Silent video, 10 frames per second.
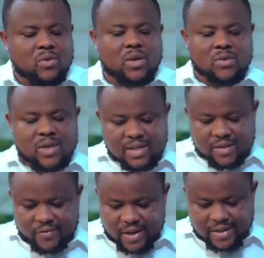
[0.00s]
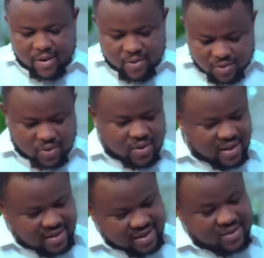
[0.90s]
Wait, first, I want to
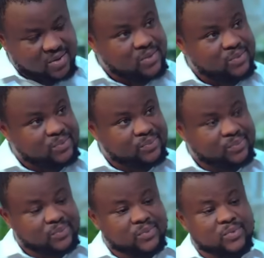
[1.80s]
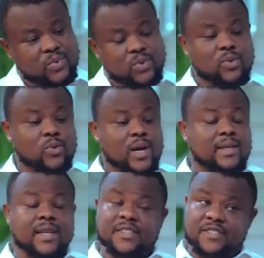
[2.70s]
understand you. You were
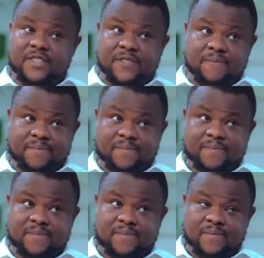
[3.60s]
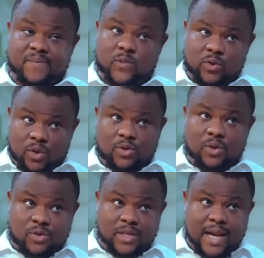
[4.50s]
thirsty. Your
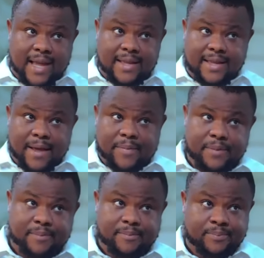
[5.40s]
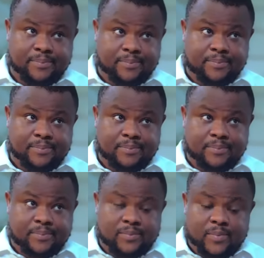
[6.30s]
throat dry, Abby.
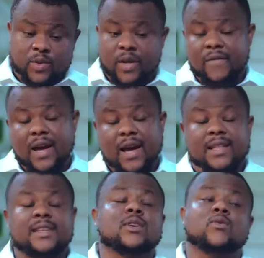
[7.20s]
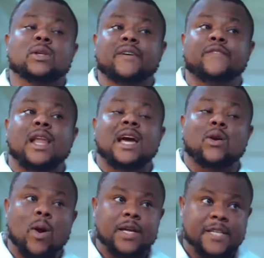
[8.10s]
You never drink water for like
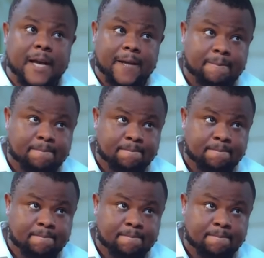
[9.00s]
1 year.